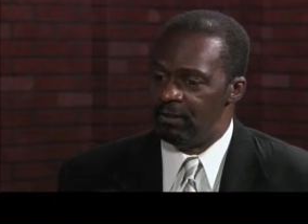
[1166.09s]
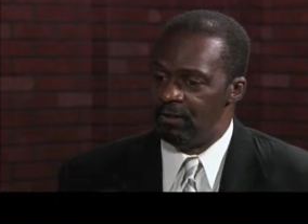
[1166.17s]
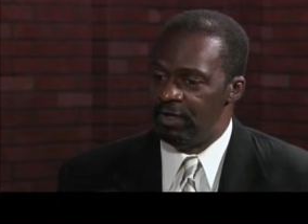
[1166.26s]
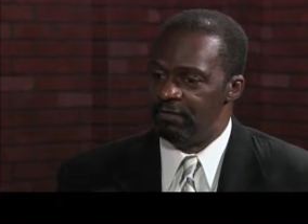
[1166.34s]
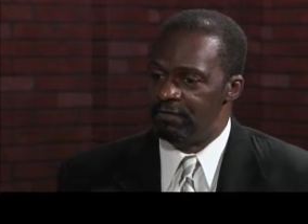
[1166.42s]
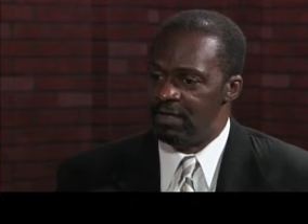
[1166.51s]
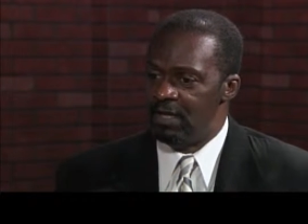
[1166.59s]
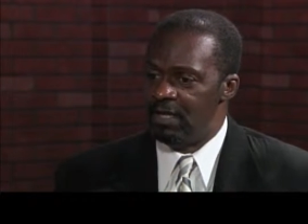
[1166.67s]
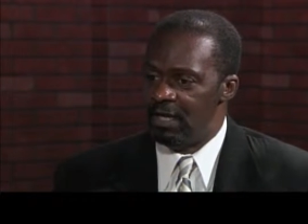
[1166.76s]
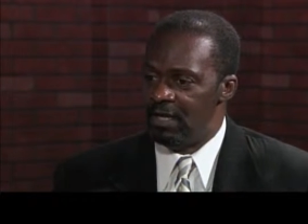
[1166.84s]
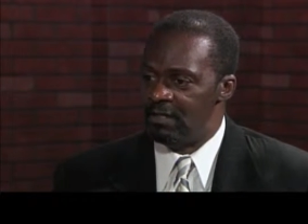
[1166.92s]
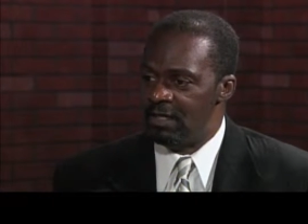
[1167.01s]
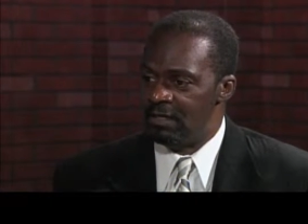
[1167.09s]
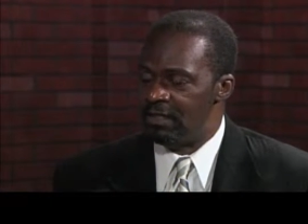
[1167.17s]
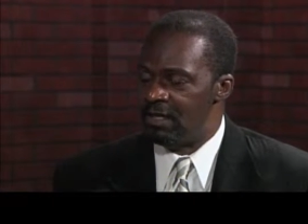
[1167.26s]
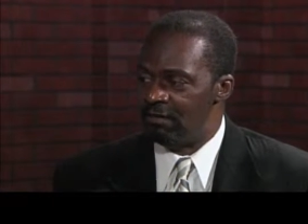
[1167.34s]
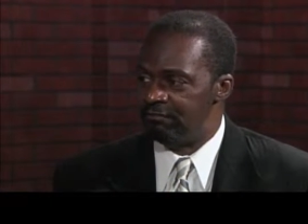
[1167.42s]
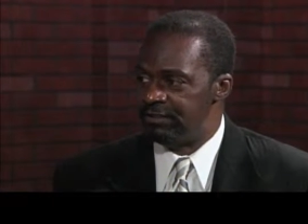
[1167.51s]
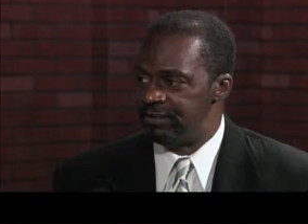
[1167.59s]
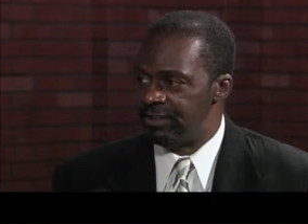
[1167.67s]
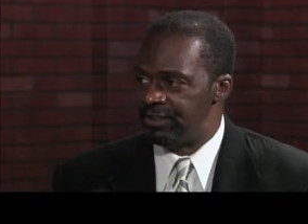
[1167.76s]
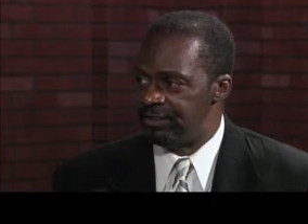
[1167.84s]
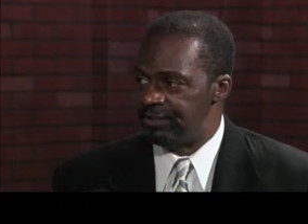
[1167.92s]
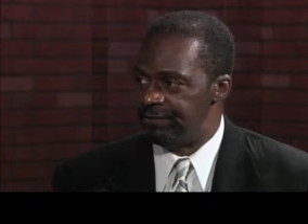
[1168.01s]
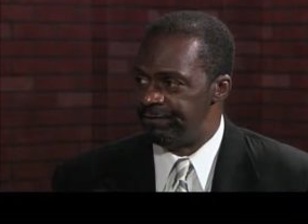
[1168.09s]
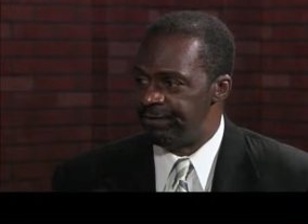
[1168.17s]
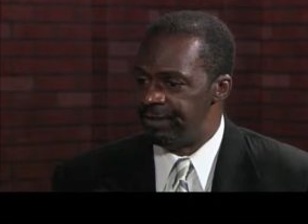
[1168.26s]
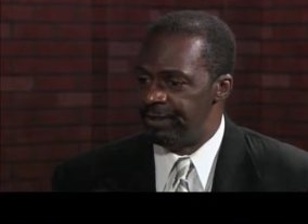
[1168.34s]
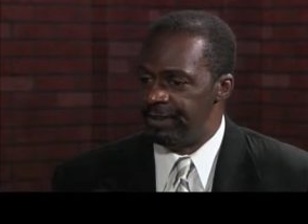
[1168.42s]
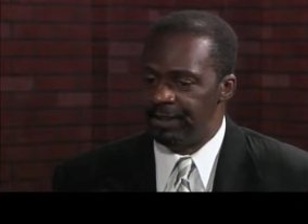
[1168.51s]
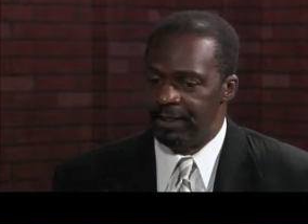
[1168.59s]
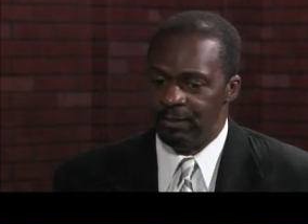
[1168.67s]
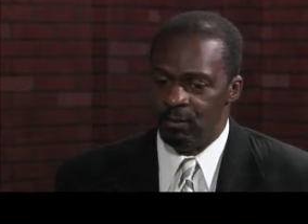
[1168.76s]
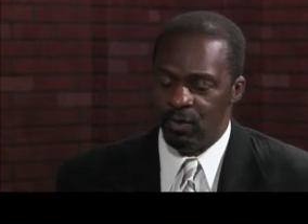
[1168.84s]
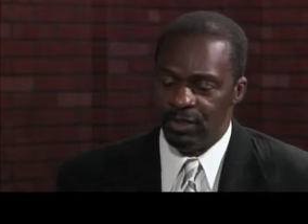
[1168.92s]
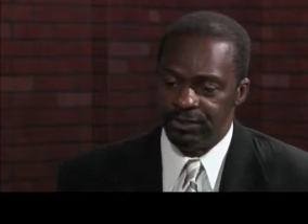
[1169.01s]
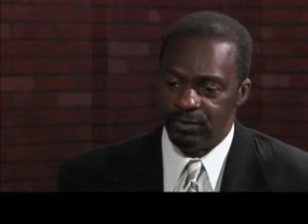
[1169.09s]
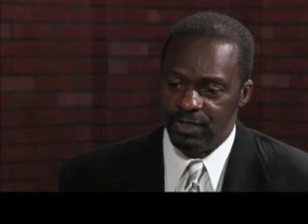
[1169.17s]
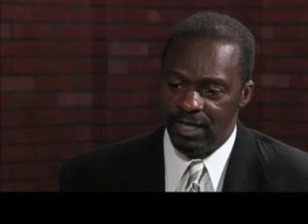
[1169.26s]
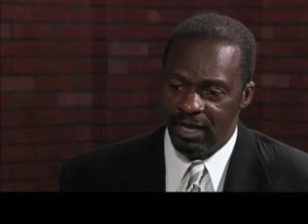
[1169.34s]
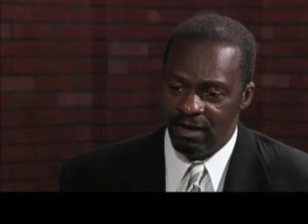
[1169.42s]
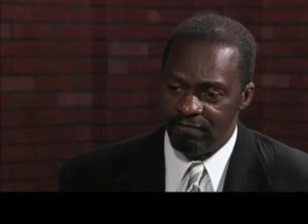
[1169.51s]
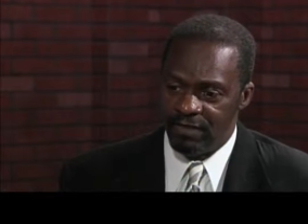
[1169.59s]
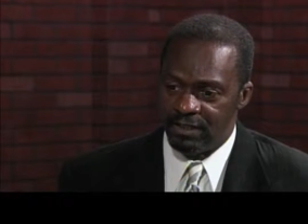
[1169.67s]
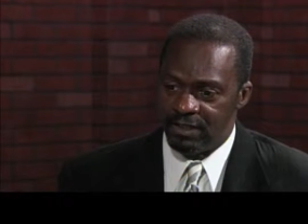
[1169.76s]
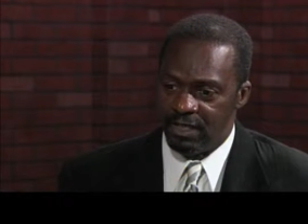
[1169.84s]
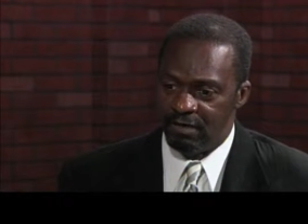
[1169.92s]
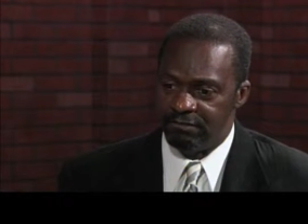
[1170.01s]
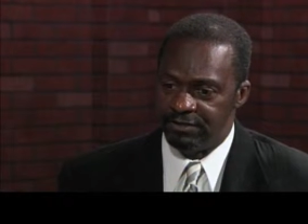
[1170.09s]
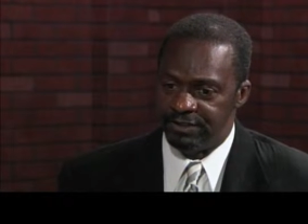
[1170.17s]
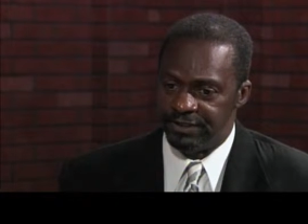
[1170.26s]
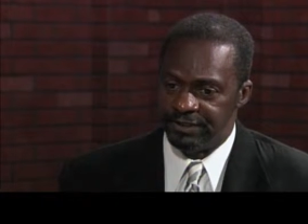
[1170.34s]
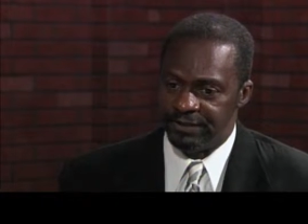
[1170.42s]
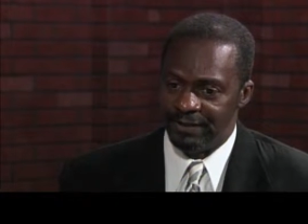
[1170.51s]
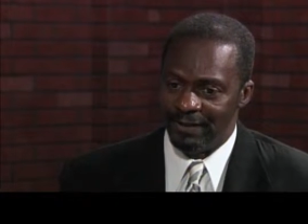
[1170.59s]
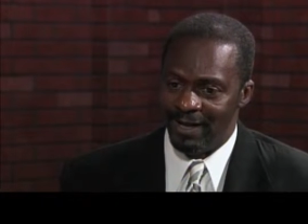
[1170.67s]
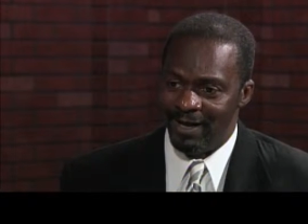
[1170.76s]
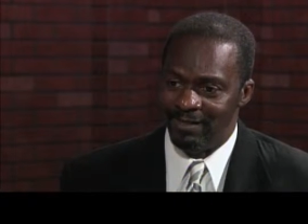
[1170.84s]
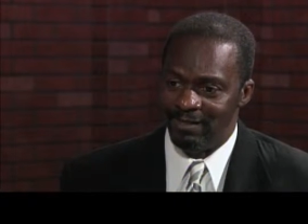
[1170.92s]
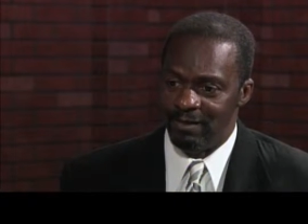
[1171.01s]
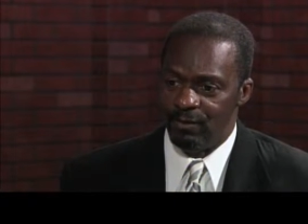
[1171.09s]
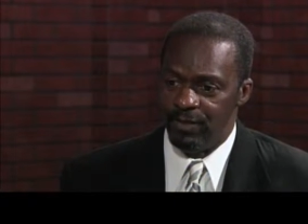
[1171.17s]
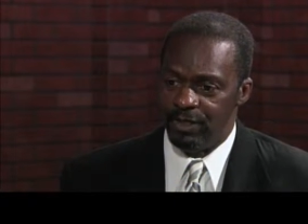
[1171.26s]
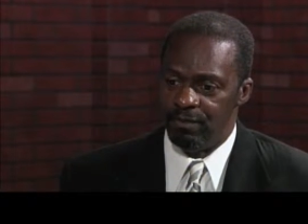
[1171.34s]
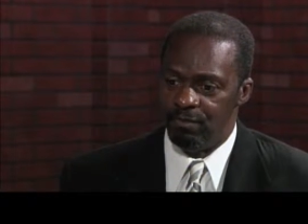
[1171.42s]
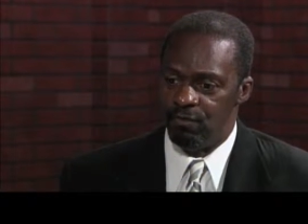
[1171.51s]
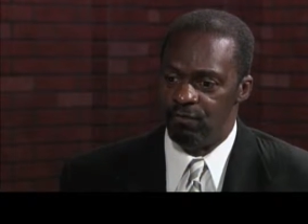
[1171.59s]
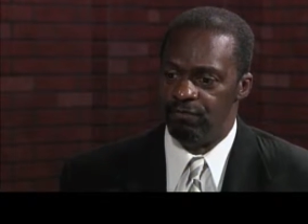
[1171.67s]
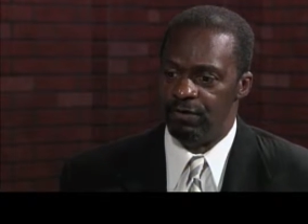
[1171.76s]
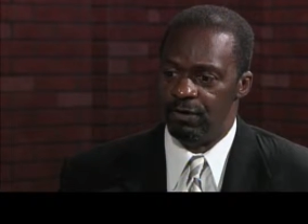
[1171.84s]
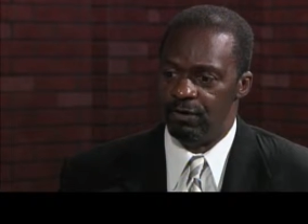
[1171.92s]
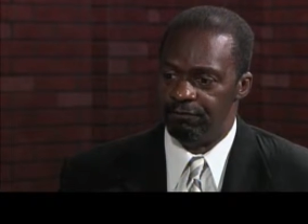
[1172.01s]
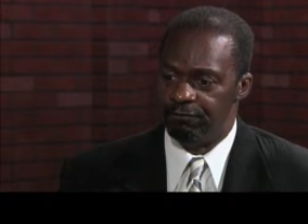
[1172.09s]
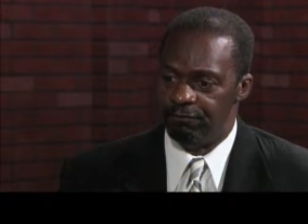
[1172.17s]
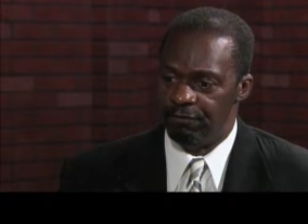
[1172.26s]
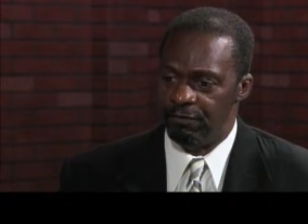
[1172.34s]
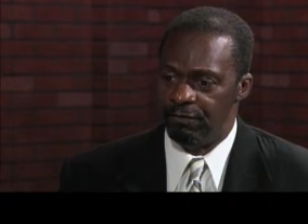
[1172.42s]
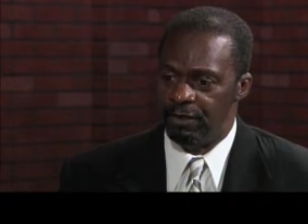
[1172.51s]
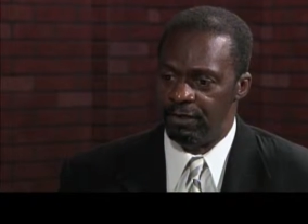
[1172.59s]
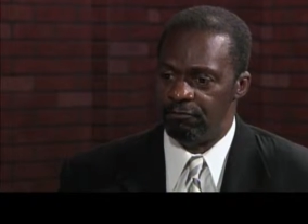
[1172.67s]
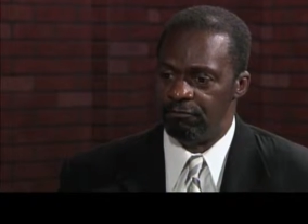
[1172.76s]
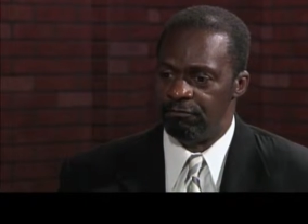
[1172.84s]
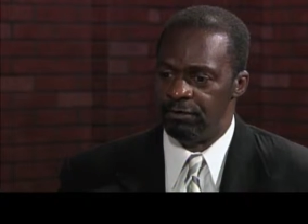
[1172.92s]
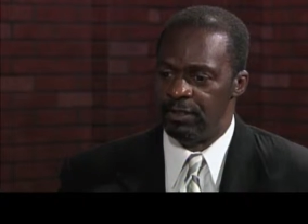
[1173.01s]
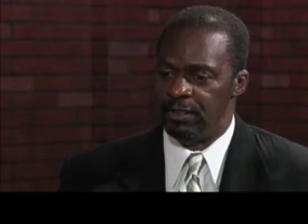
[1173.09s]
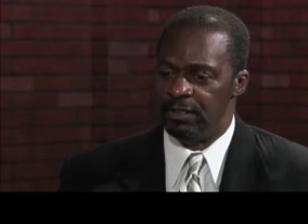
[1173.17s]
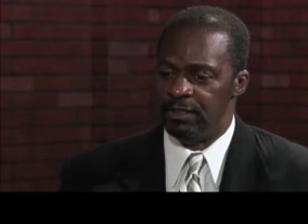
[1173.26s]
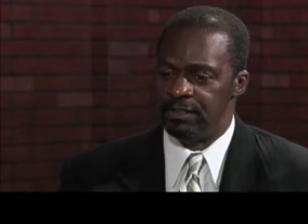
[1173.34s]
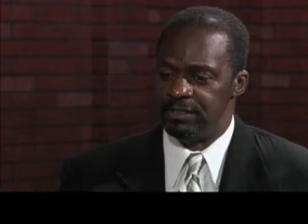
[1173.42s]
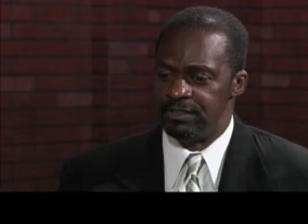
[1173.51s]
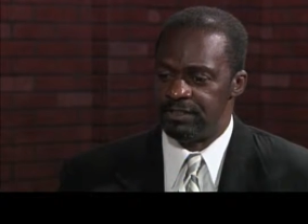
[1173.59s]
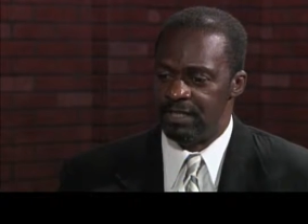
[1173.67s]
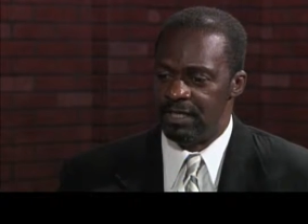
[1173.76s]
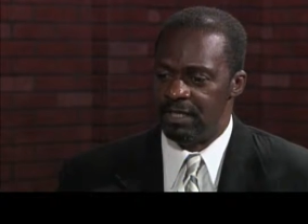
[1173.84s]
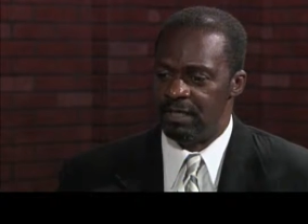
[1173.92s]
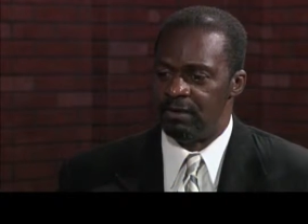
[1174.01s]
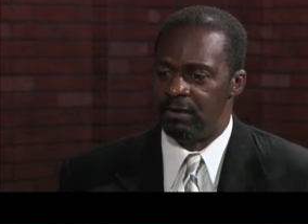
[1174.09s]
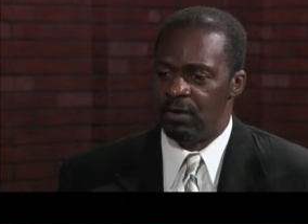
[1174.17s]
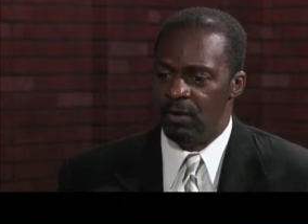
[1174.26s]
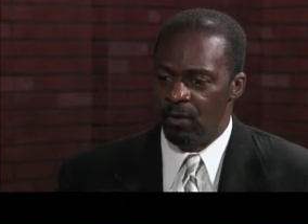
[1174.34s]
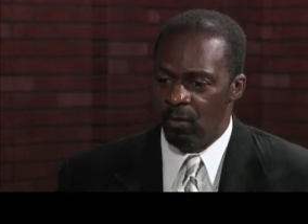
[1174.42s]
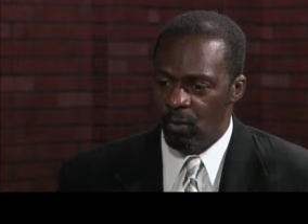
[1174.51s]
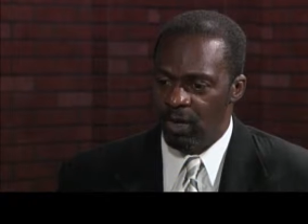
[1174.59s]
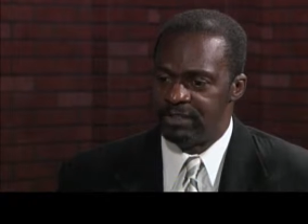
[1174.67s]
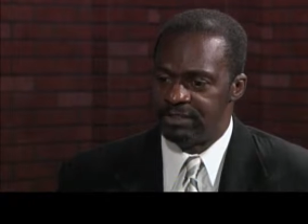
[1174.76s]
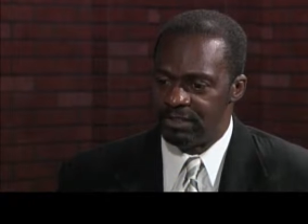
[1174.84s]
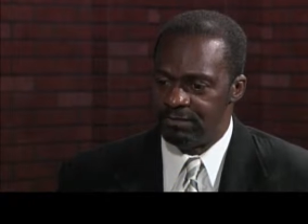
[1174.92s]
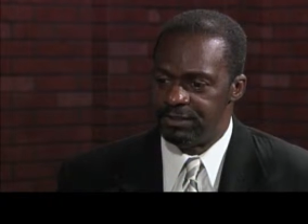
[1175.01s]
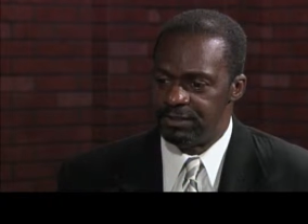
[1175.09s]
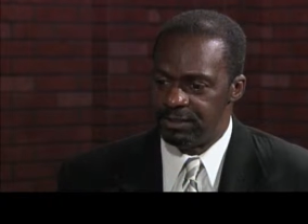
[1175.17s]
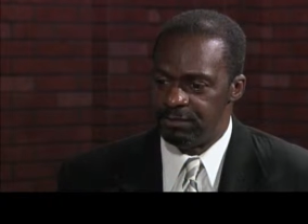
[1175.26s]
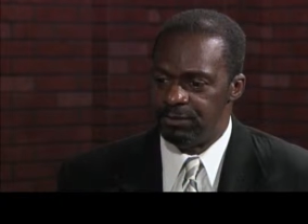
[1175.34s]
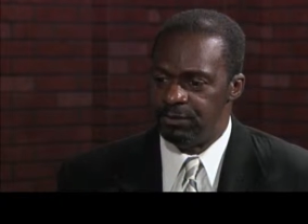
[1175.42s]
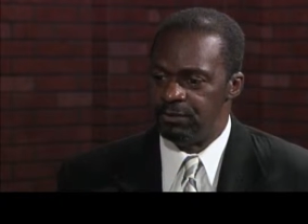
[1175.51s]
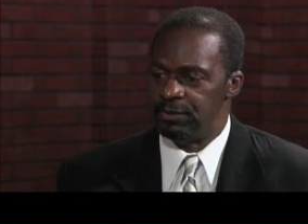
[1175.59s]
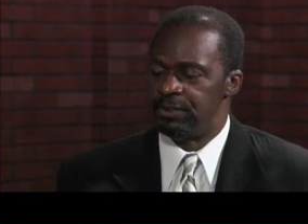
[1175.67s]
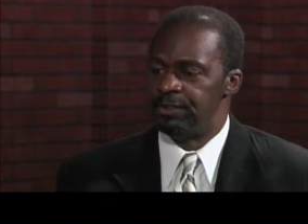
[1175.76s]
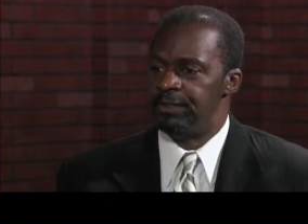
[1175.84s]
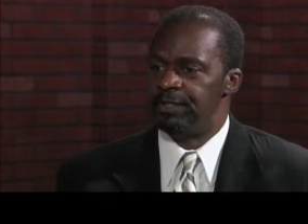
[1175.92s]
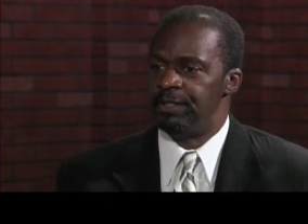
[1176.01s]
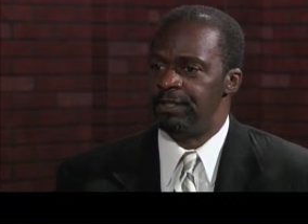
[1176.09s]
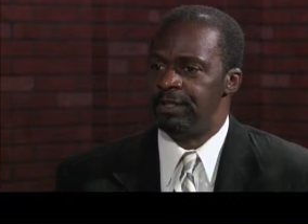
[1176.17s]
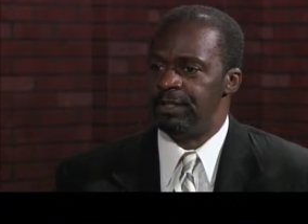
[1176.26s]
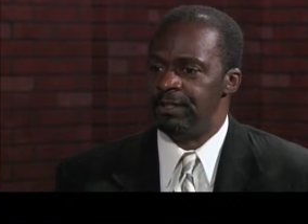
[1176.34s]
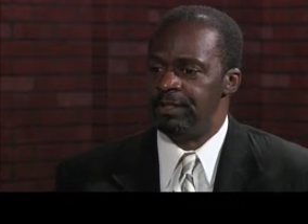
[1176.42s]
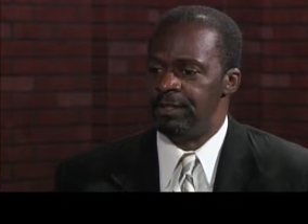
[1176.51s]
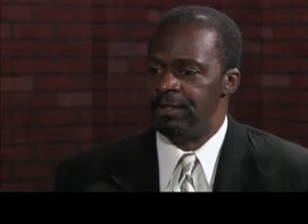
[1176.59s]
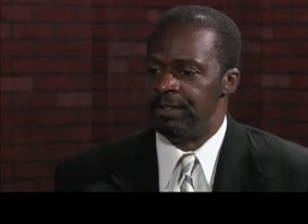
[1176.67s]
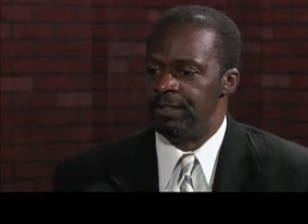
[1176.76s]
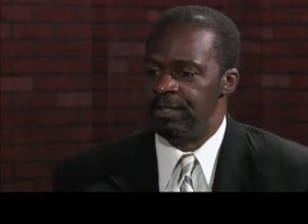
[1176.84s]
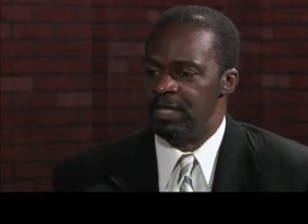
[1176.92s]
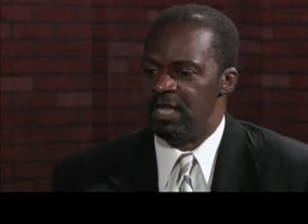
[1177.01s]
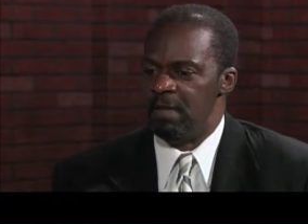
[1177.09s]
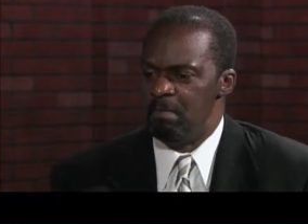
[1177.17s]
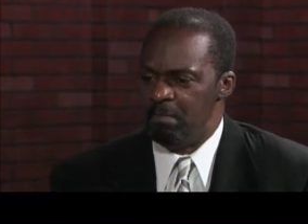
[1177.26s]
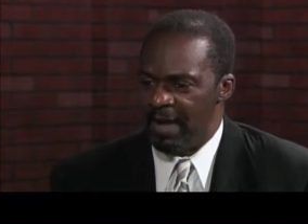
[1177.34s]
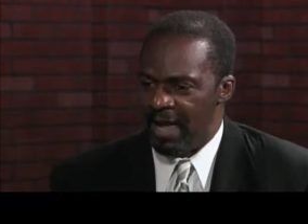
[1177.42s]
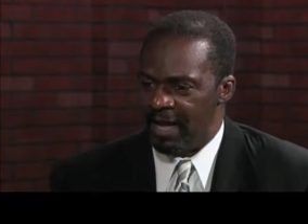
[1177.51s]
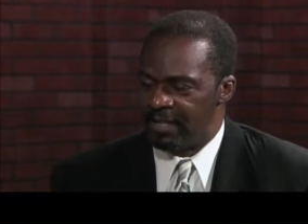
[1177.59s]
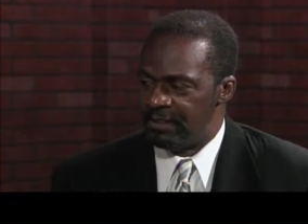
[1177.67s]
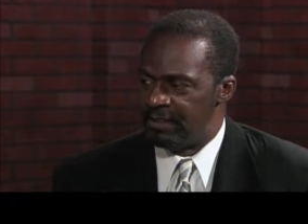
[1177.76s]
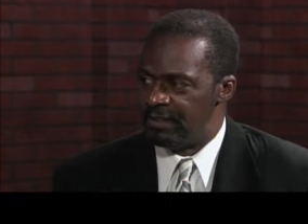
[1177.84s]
We have not had that conversation. And once we have that conversation, I think we can move on further and really understand what substance abuse, the impact